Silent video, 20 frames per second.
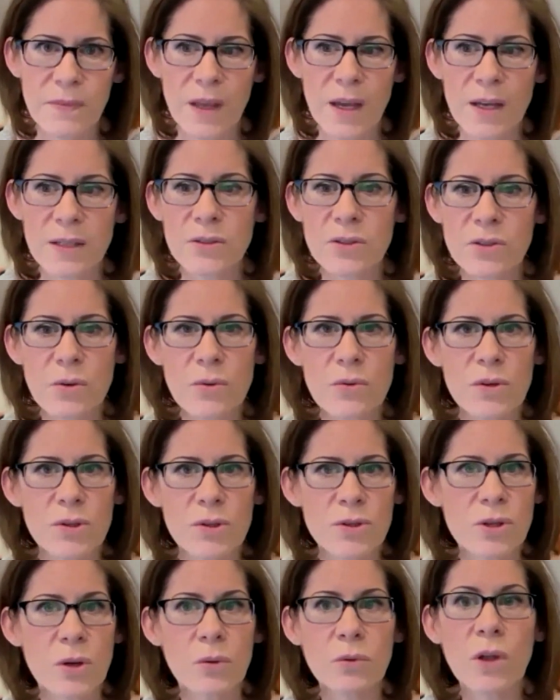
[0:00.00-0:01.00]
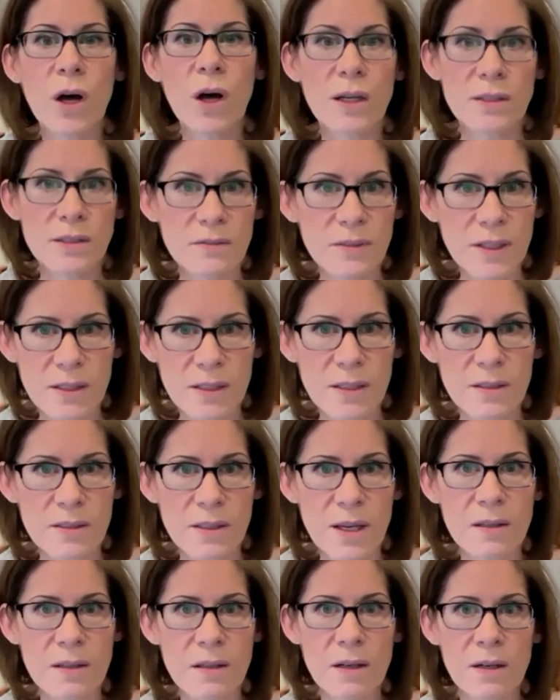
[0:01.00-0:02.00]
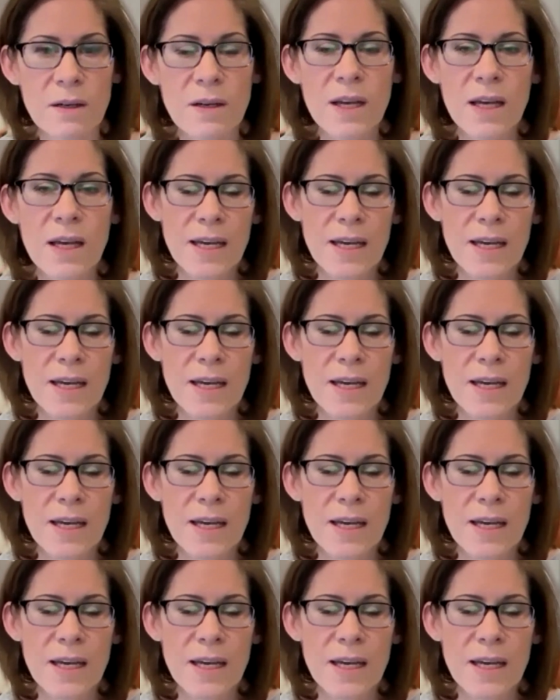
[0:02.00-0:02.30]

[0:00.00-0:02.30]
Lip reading: And so there's no loss of SSI there.